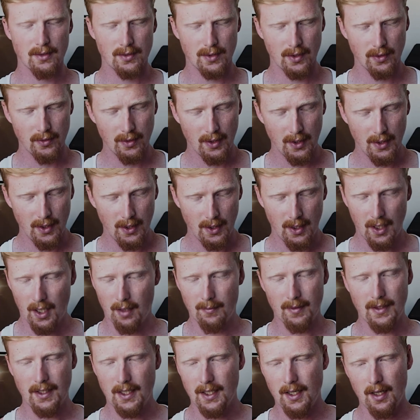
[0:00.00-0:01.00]
So, I
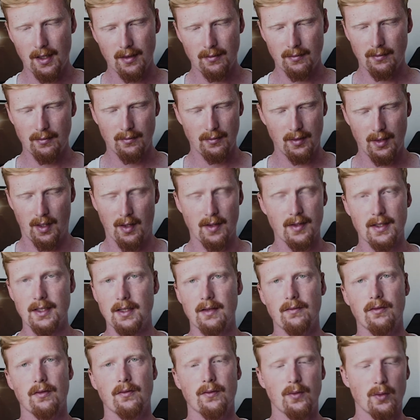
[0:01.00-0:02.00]
mean, I did
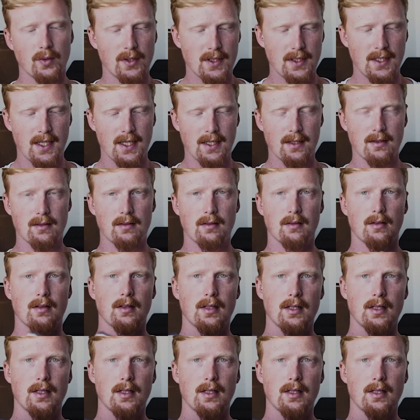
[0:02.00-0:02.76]
it for 40 days.